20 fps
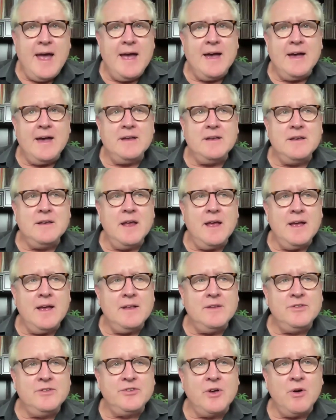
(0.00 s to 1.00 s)
And
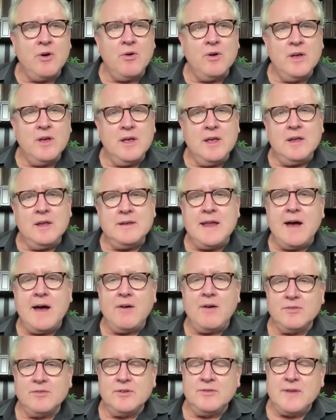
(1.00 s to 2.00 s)
so
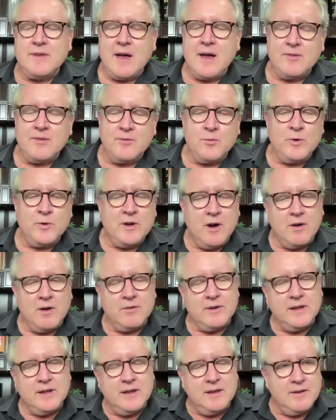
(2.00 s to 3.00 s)
now Now, we
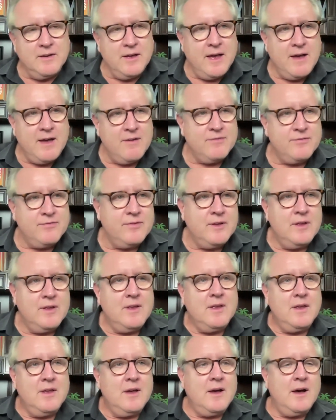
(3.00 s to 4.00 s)
already have
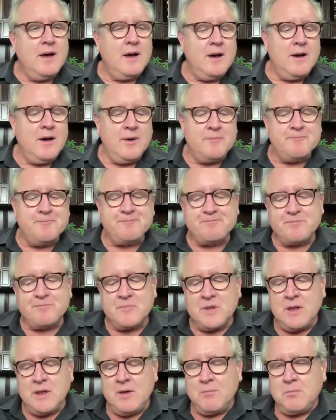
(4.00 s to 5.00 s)
um,
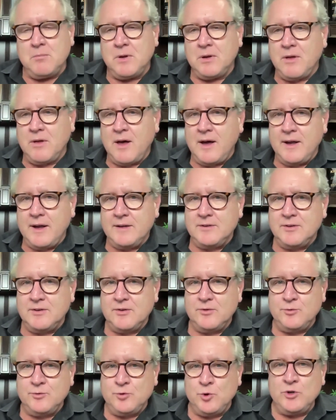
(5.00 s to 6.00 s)
maligned
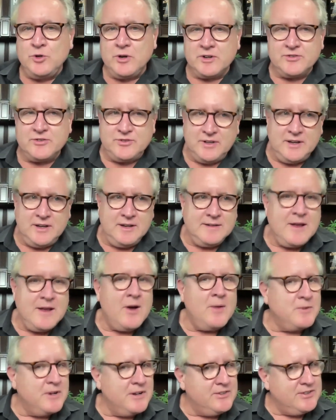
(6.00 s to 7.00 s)
New York City.
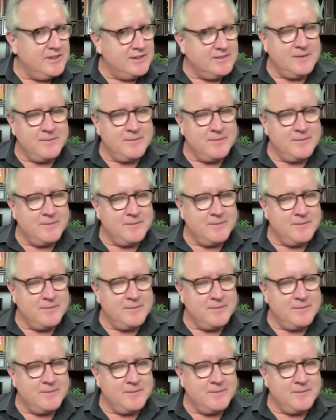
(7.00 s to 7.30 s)
Now I'm going to say